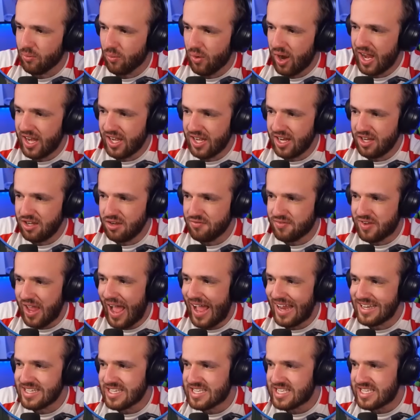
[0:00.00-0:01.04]
right, and you've
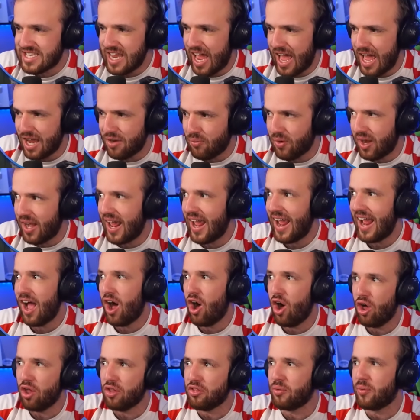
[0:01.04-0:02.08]
gotten Stade Rennais
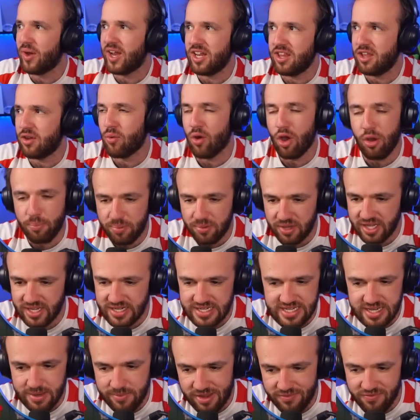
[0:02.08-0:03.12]
all the way to the Europa League
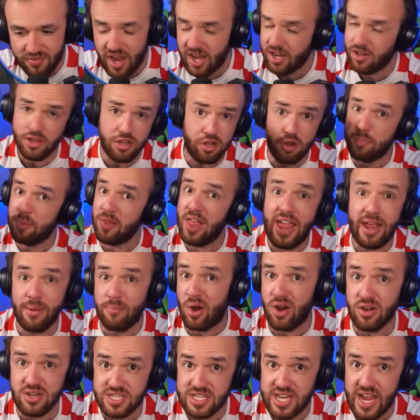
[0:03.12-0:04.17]
semifinal, and you're playing
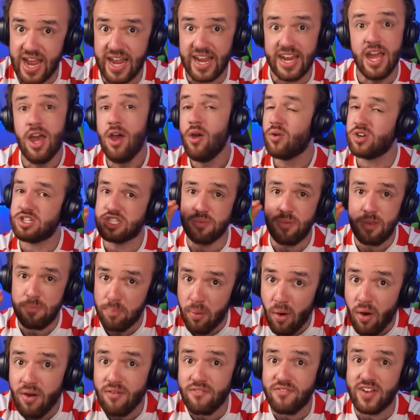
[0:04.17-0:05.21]
Marseille, which to be
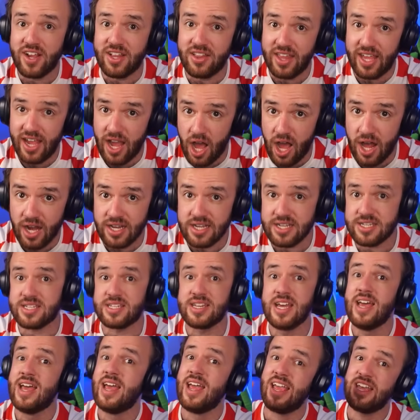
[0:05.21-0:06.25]
perfectly honest,
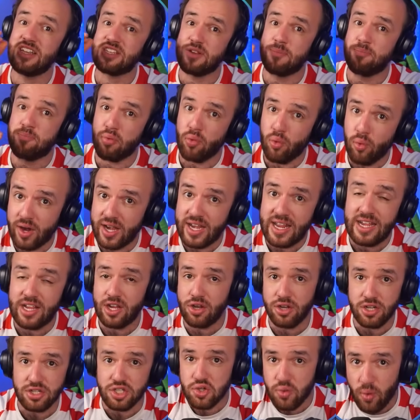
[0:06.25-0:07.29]
is a pretty
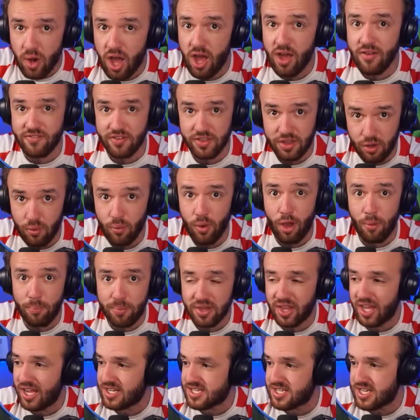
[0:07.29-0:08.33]
good draw for the Europa
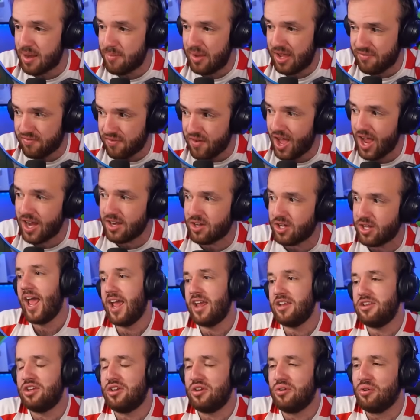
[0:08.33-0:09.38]
League semifinal,
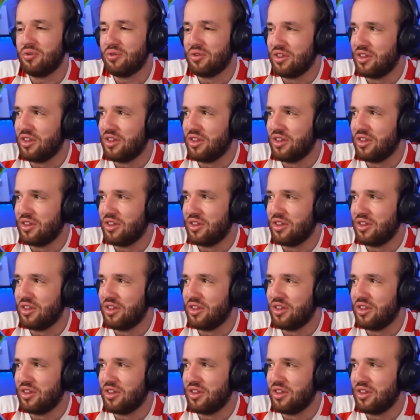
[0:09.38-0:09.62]
and you